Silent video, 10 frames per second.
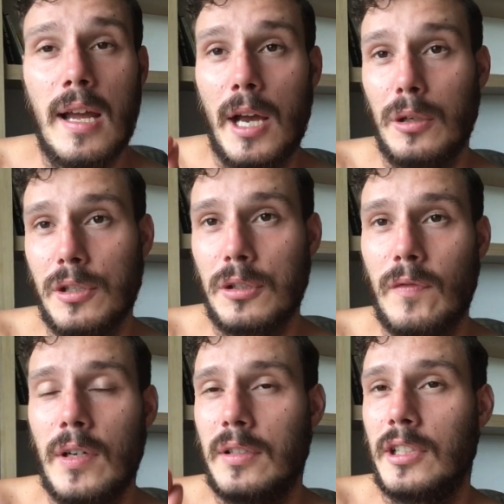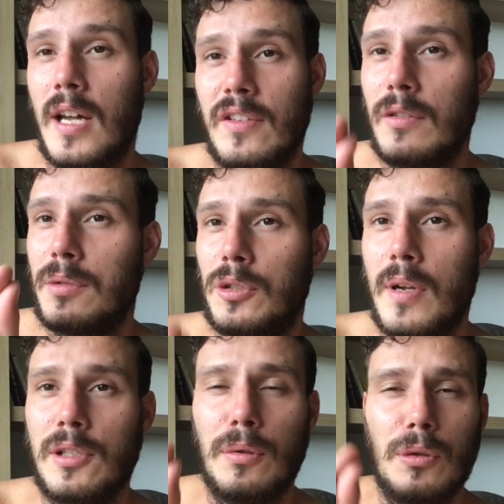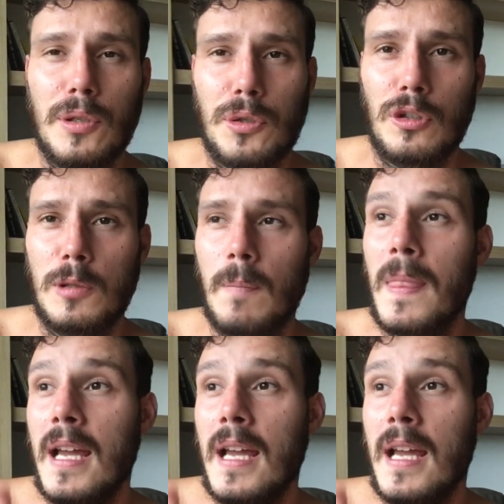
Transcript: And also, if you've got tinnitus from stress or noise trauma,